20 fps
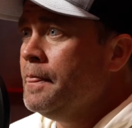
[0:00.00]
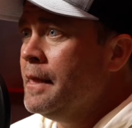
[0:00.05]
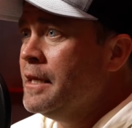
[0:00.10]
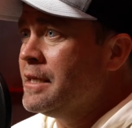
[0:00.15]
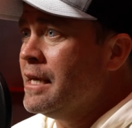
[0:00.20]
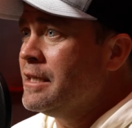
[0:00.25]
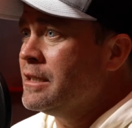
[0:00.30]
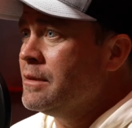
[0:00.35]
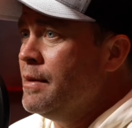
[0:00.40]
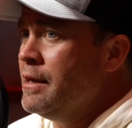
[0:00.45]
It's
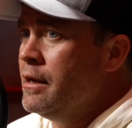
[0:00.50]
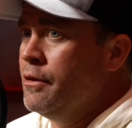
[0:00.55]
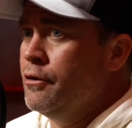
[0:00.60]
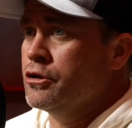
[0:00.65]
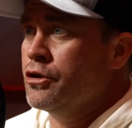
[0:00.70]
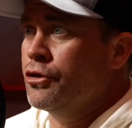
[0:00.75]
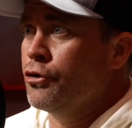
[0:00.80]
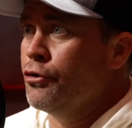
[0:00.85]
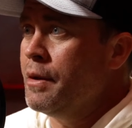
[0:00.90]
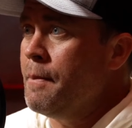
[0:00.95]
estimated
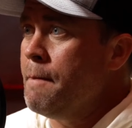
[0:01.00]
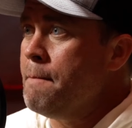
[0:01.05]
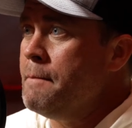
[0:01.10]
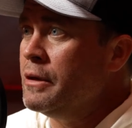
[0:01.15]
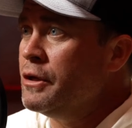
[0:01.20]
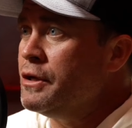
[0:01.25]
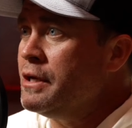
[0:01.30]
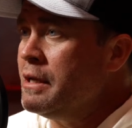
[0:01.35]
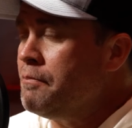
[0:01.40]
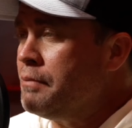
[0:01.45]
there's 30
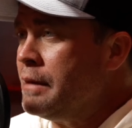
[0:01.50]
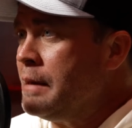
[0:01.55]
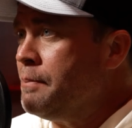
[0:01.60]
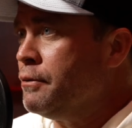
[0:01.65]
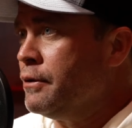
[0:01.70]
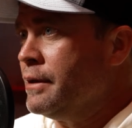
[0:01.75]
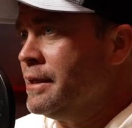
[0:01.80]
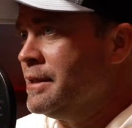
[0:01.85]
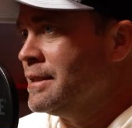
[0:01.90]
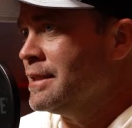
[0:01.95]
million
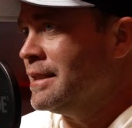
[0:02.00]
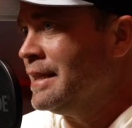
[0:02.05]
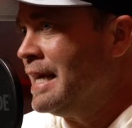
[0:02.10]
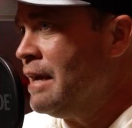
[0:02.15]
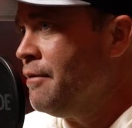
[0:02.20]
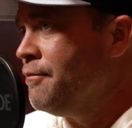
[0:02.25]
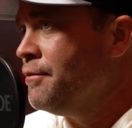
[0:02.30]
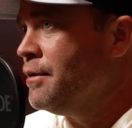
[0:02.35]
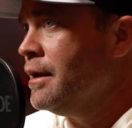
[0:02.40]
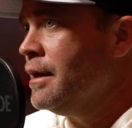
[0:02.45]
people
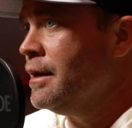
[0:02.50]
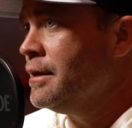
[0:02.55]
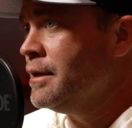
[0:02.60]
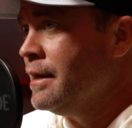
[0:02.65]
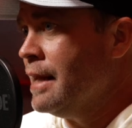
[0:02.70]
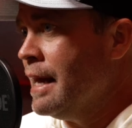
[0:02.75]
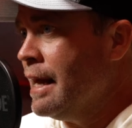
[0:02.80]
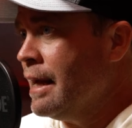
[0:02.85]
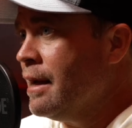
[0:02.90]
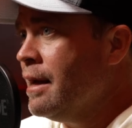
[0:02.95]
enslaved
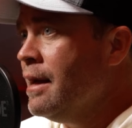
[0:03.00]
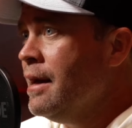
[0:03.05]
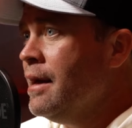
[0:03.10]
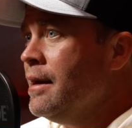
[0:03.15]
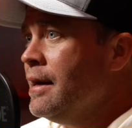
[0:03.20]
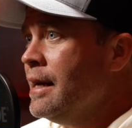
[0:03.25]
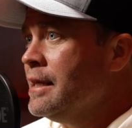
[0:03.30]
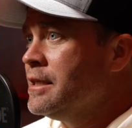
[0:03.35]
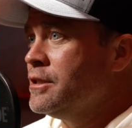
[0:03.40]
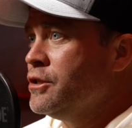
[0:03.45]
today.
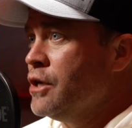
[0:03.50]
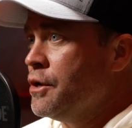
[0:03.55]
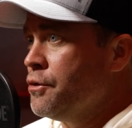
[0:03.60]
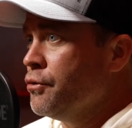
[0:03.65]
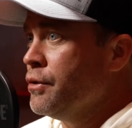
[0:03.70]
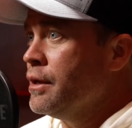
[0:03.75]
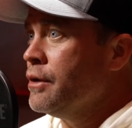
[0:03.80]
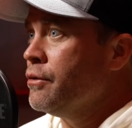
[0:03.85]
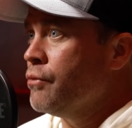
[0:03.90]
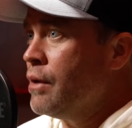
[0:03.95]
It's
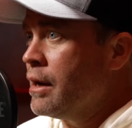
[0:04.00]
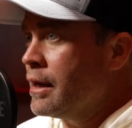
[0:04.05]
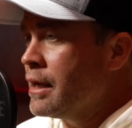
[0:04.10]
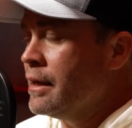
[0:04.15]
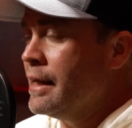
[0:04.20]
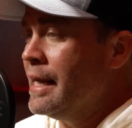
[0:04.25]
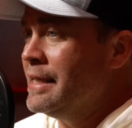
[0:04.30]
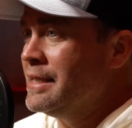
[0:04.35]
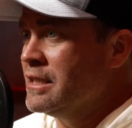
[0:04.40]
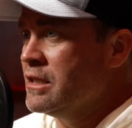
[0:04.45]
generally
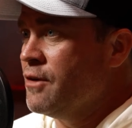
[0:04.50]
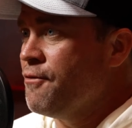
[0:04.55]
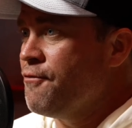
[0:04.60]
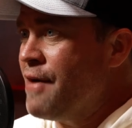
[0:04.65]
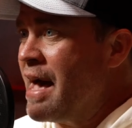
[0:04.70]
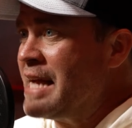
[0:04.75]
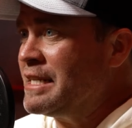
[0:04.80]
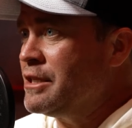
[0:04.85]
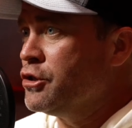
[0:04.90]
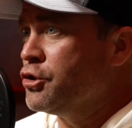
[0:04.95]
recognized as the
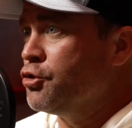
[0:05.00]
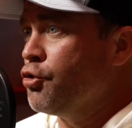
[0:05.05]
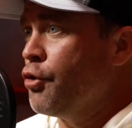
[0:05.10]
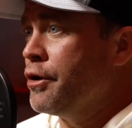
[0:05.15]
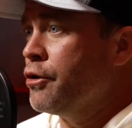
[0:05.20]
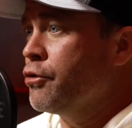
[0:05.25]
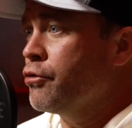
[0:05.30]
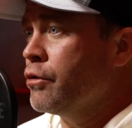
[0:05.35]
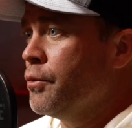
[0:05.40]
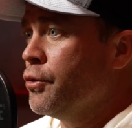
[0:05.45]
fastest
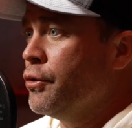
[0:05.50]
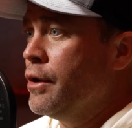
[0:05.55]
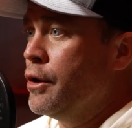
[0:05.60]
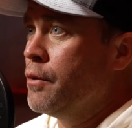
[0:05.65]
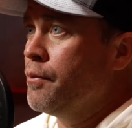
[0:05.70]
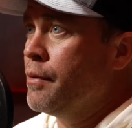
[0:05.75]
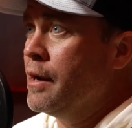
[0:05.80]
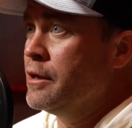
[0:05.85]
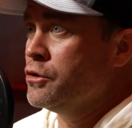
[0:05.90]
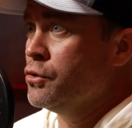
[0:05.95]
growing criminal
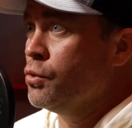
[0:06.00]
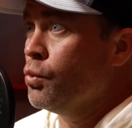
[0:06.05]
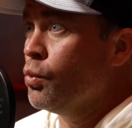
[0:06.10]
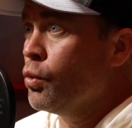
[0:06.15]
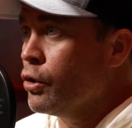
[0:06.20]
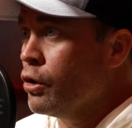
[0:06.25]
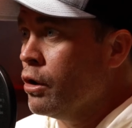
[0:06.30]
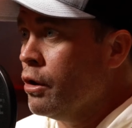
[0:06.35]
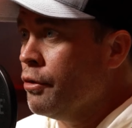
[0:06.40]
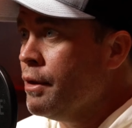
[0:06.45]
enterprise in the
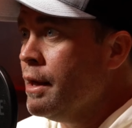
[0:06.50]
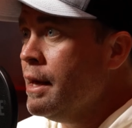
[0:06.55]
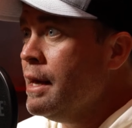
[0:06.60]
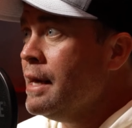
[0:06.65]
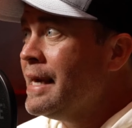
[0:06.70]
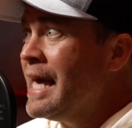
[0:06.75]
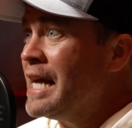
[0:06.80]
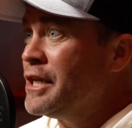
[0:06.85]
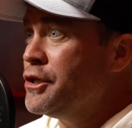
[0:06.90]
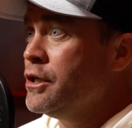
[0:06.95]
world,
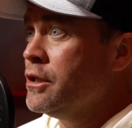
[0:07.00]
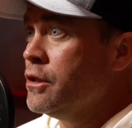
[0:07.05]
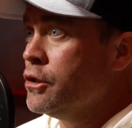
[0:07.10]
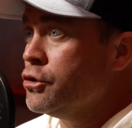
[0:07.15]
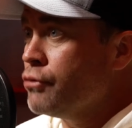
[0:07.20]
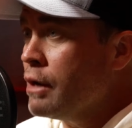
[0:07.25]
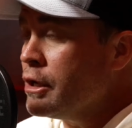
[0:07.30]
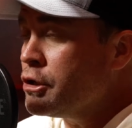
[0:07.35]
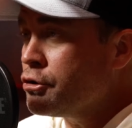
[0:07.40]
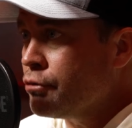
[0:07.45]
catching the
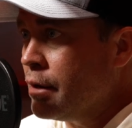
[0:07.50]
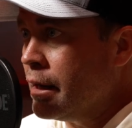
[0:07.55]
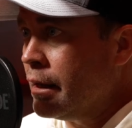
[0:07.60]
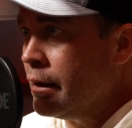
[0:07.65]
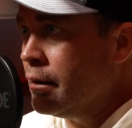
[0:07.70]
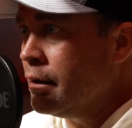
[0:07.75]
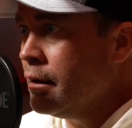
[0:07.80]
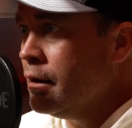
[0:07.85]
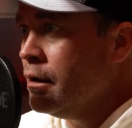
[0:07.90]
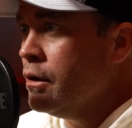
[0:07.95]
drug
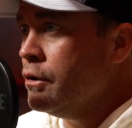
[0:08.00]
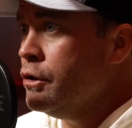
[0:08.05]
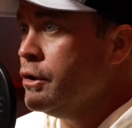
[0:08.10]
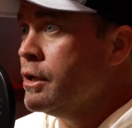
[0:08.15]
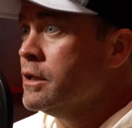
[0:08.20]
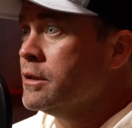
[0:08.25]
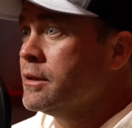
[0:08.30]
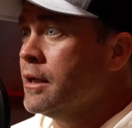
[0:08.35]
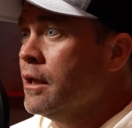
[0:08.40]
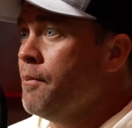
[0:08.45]
trade. You
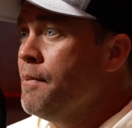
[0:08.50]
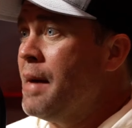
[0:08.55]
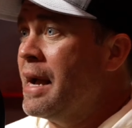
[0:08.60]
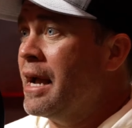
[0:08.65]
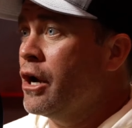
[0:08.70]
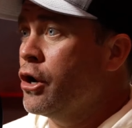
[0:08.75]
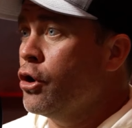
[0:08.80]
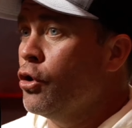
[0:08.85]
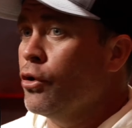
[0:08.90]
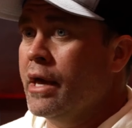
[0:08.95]
can sell a bag
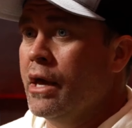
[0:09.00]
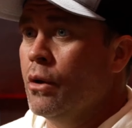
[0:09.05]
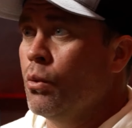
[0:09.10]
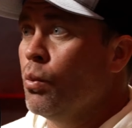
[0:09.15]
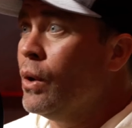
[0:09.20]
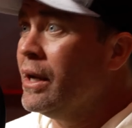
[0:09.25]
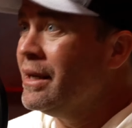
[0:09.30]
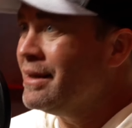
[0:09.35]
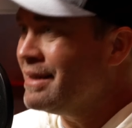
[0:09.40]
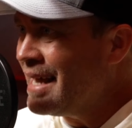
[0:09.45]
of cocaine
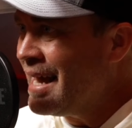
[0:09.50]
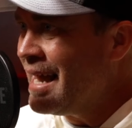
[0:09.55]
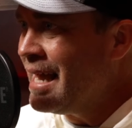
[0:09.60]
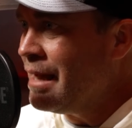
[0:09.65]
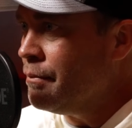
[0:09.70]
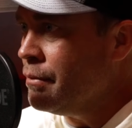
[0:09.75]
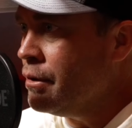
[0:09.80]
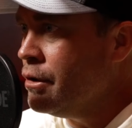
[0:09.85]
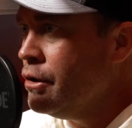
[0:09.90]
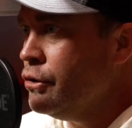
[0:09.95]
one
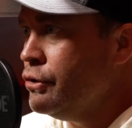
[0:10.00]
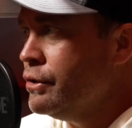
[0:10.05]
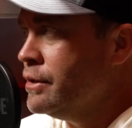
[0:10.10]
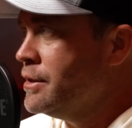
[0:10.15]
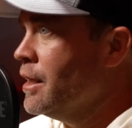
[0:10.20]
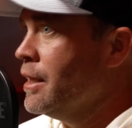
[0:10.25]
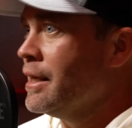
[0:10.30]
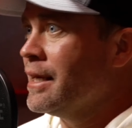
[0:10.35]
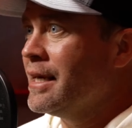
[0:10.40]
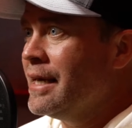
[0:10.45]
time. You can
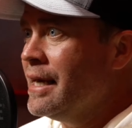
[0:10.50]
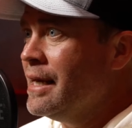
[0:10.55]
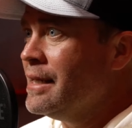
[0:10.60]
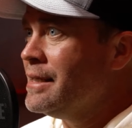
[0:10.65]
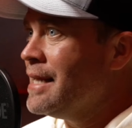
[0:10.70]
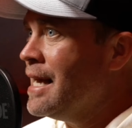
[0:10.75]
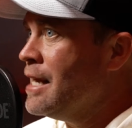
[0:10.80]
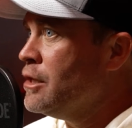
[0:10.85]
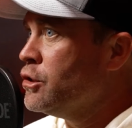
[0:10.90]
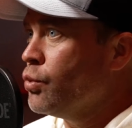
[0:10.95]
sell a kid
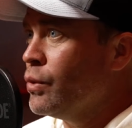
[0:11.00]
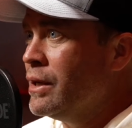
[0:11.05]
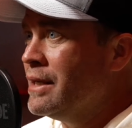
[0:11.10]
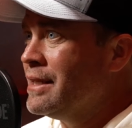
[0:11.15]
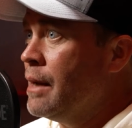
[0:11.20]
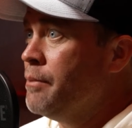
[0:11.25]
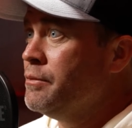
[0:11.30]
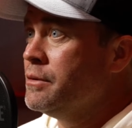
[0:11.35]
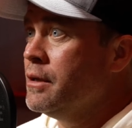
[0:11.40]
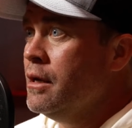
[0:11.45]
10, 20
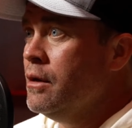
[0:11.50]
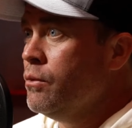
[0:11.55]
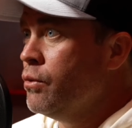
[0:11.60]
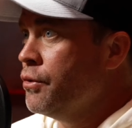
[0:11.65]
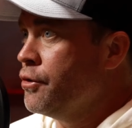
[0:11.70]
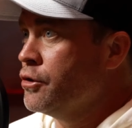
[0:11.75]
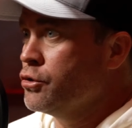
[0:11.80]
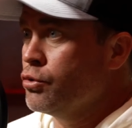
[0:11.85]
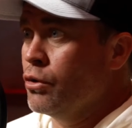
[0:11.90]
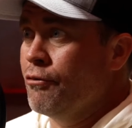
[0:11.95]
times
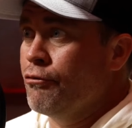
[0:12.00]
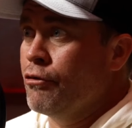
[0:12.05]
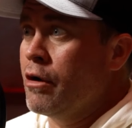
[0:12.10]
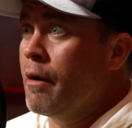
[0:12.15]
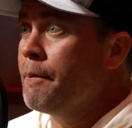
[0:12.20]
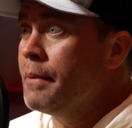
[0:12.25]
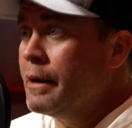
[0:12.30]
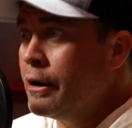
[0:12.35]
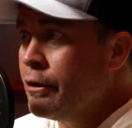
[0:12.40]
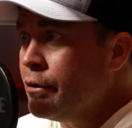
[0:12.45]
within a 24-hour
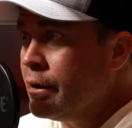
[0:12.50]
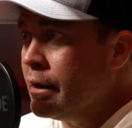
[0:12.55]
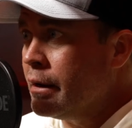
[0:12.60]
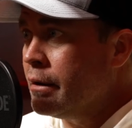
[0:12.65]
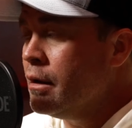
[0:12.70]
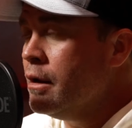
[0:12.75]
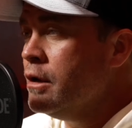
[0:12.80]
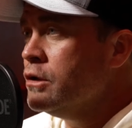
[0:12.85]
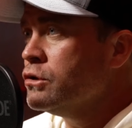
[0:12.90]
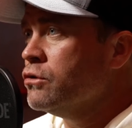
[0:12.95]
period.
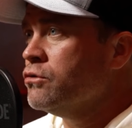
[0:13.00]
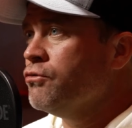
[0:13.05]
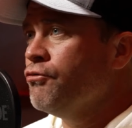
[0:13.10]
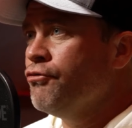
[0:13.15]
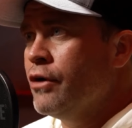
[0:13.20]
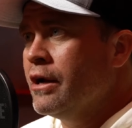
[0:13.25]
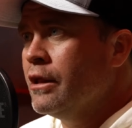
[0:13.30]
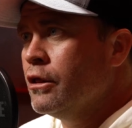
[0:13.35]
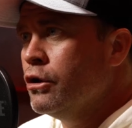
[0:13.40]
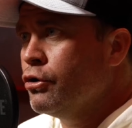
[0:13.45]
So it's
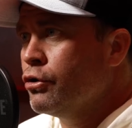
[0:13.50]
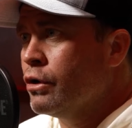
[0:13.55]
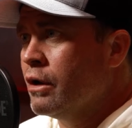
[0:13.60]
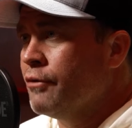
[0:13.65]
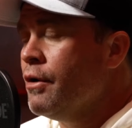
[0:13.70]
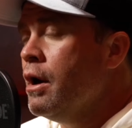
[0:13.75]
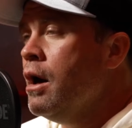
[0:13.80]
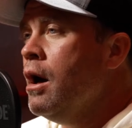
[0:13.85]
very lucrative.